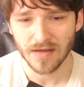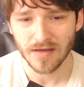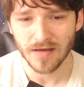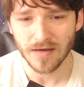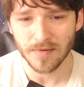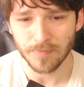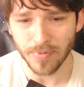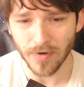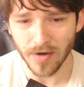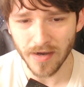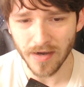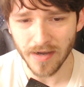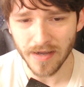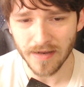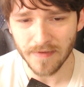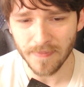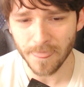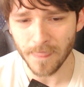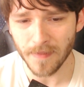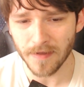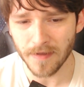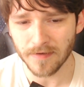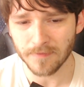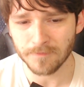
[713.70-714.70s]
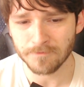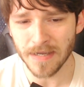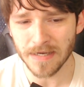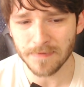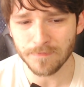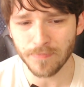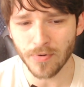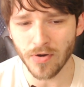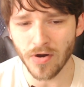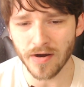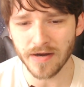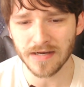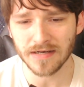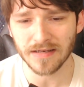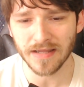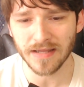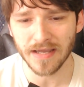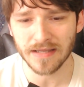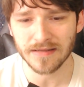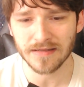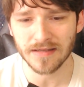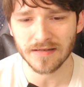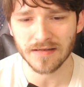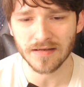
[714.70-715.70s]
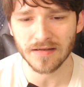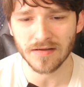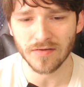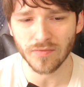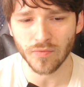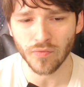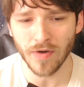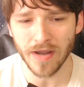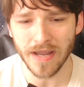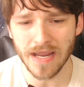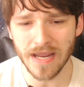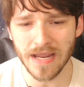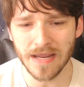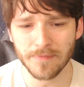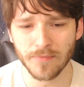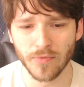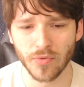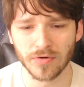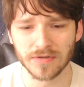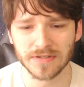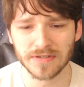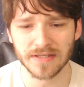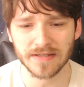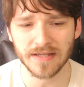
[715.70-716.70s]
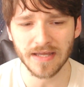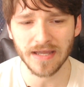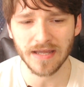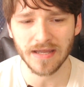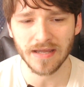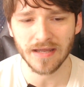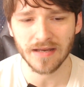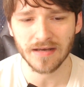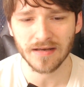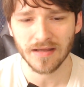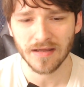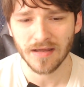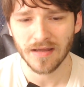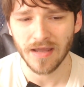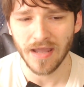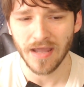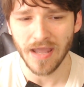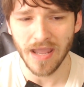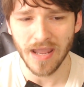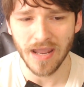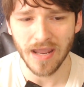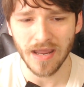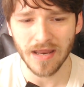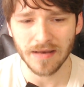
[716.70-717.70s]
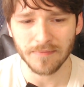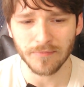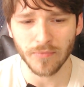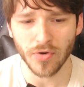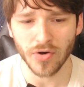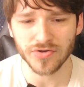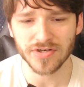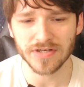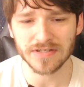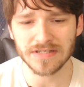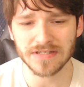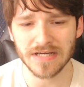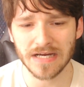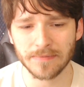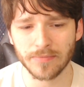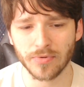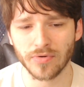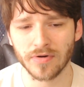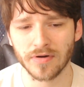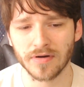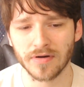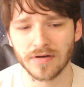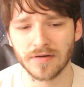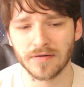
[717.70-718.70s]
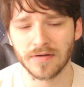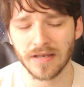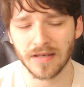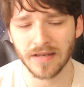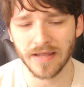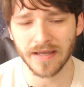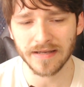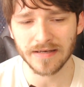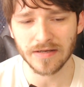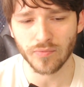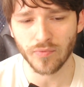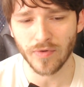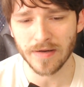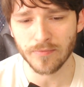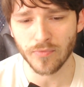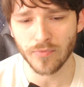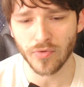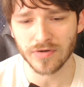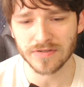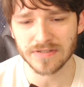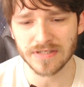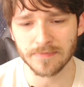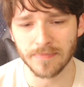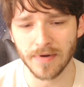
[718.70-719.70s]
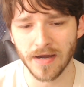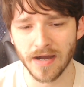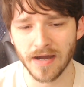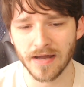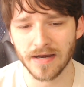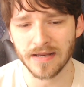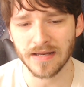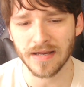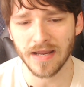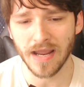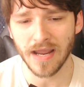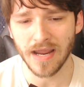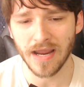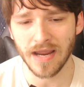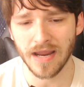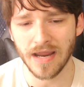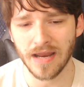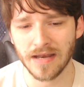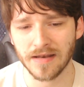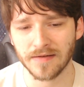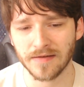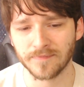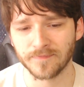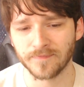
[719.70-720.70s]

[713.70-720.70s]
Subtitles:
But Mick Parkin landed way more to the head, and Marcin Tybura landed way more to the body. And